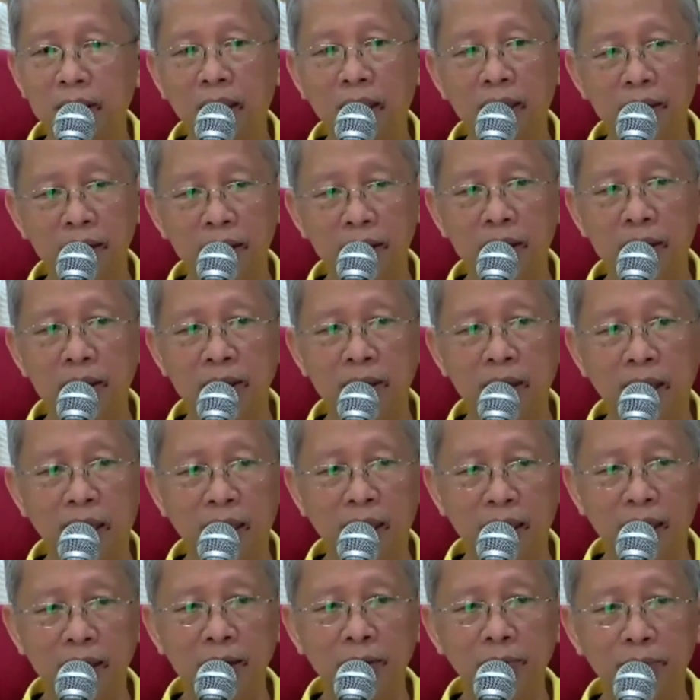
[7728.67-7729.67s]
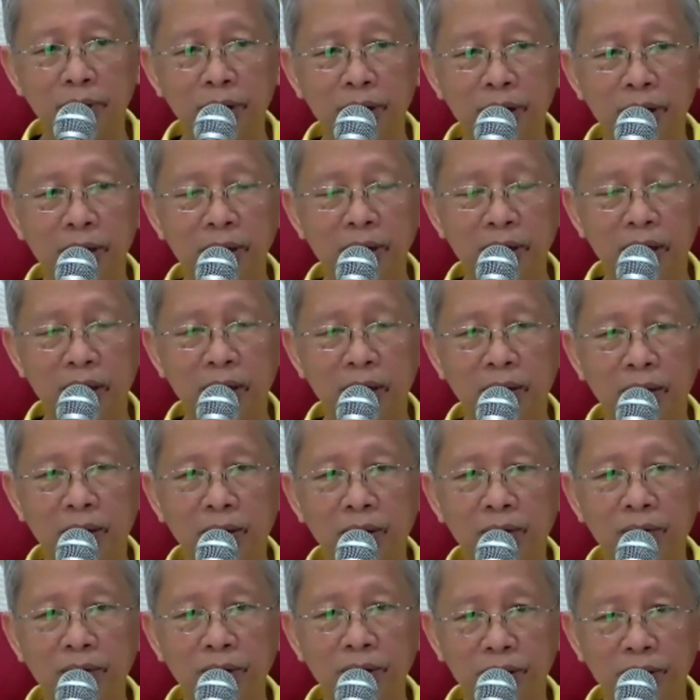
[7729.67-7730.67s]
actually I experienced a lot
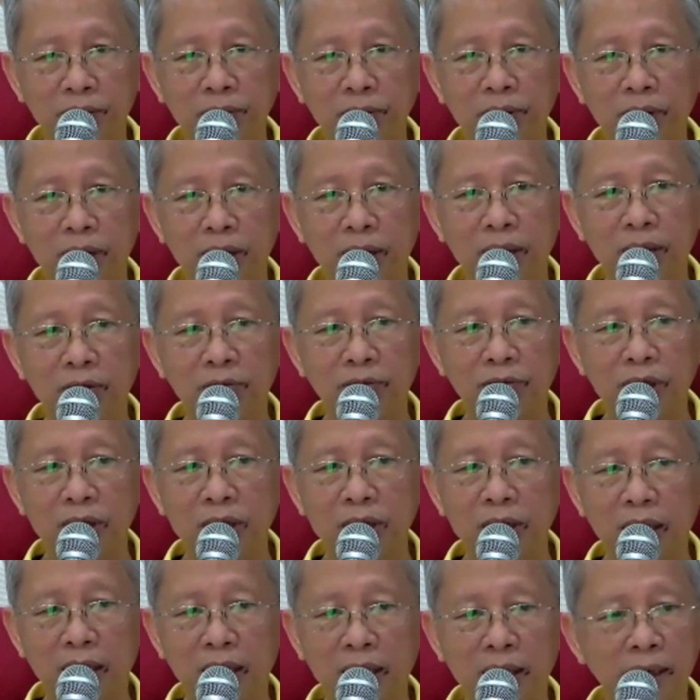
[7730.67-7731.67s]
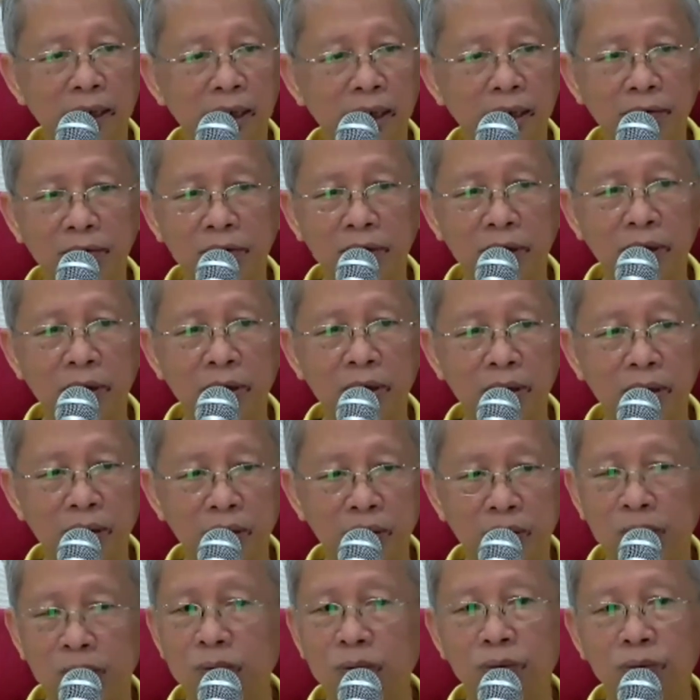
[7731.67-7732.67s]
of new things which I never
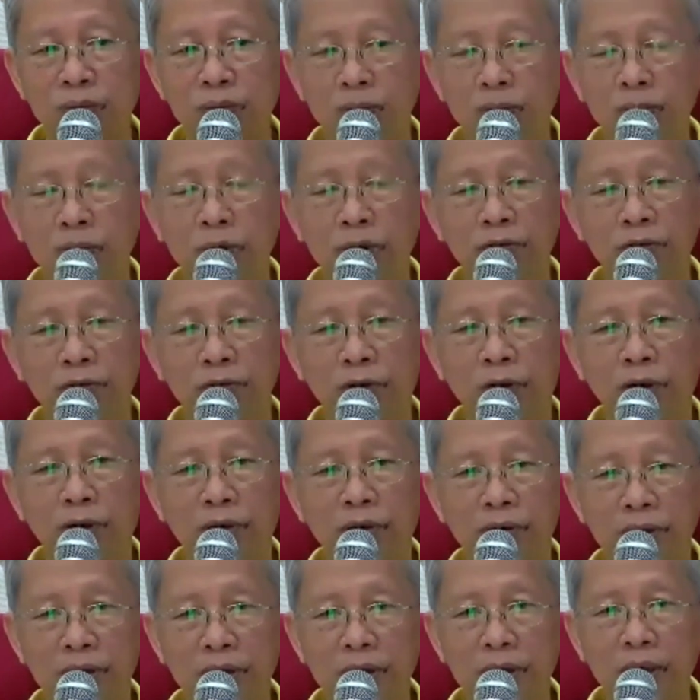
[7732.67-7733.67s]
go through before.